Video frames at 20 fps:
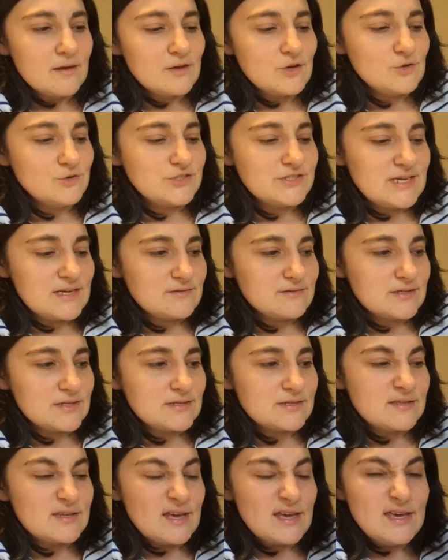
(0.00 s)
God tells
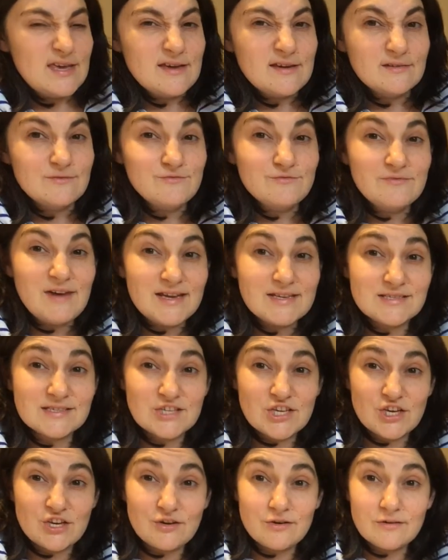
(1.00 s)
us that he can
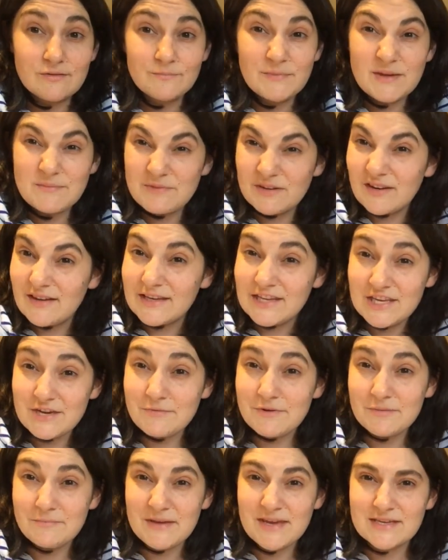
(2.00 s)
rescue people like
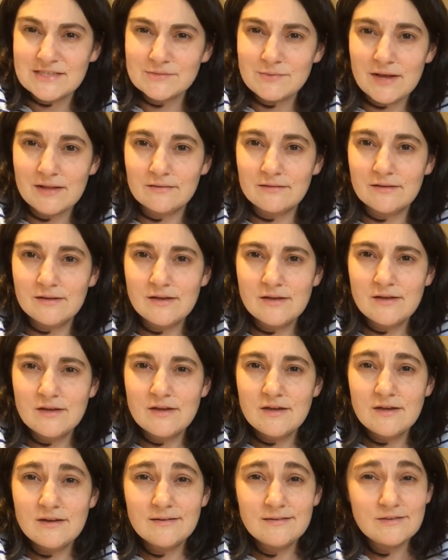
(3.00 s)
you and me as well.
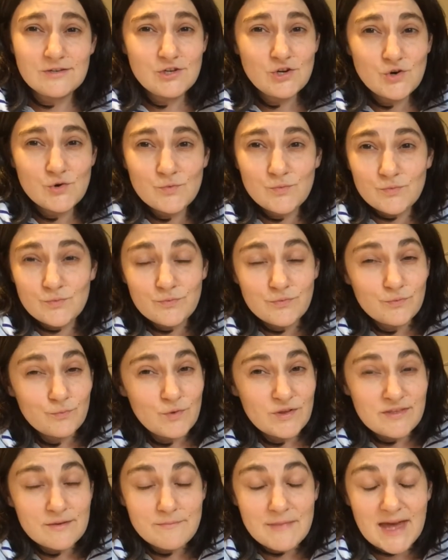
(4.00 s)
Not
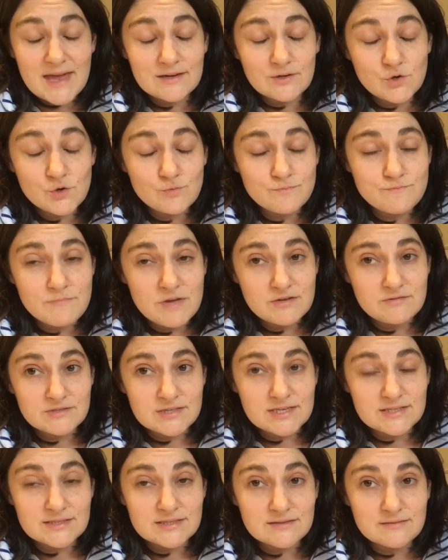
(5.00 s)
with a man called
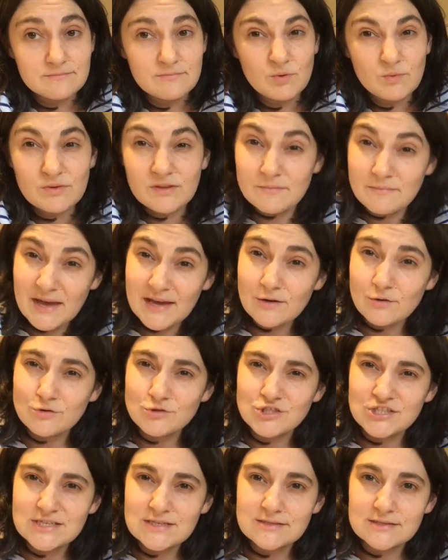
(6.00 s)
Moses, but with a man
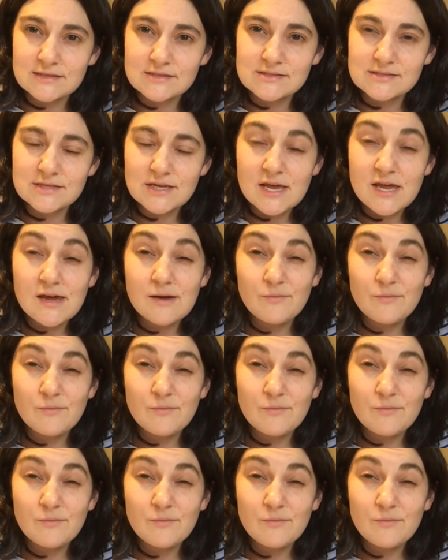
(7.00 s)
called Jesus.